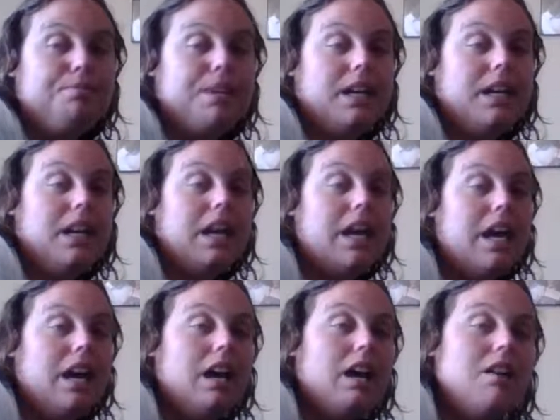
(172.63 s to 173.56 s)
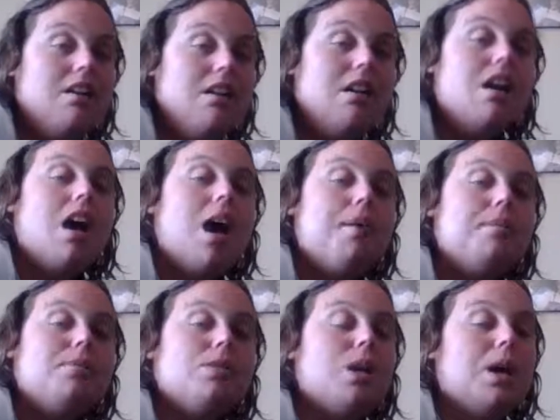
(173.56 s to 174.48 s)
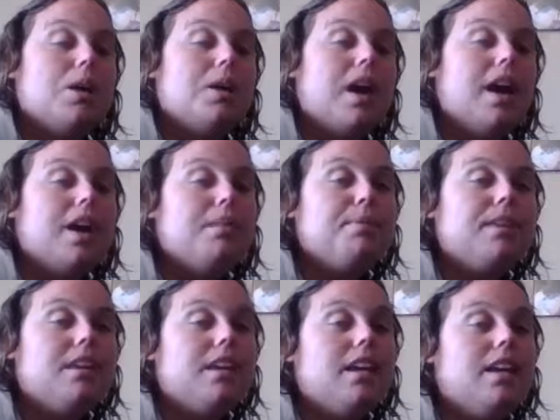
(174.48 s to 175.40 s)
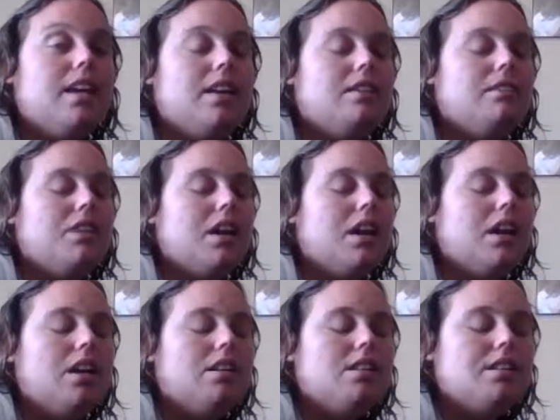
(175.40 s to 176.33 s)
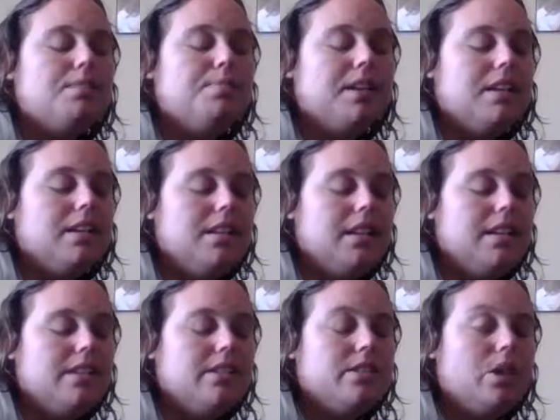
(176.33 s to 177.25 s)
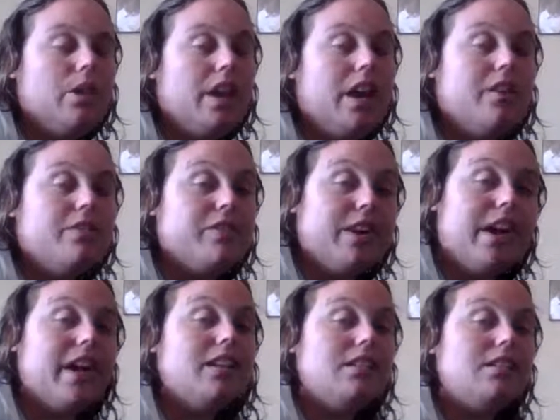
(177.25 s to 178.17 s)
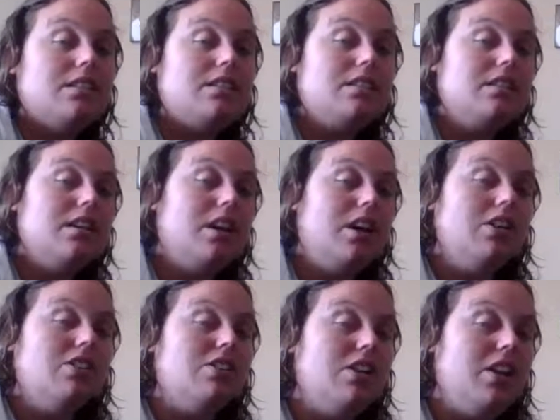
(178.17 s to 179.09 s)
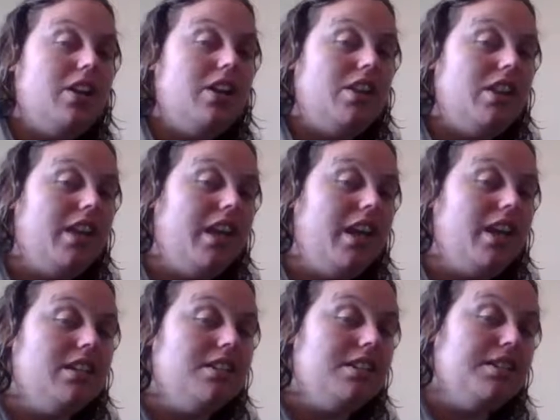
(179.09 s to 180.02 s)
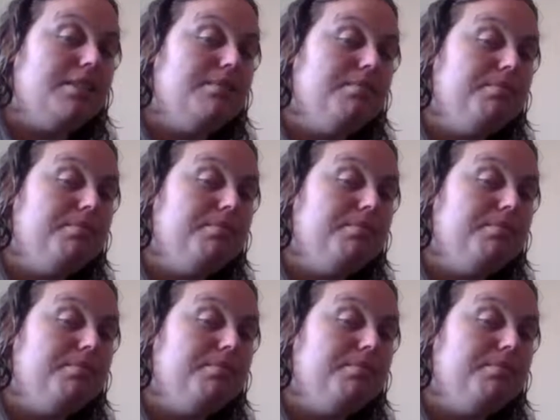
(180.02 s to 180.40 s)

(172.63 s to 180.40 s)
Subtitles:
But yeah. So I believe disabilities don't have rights on certain things.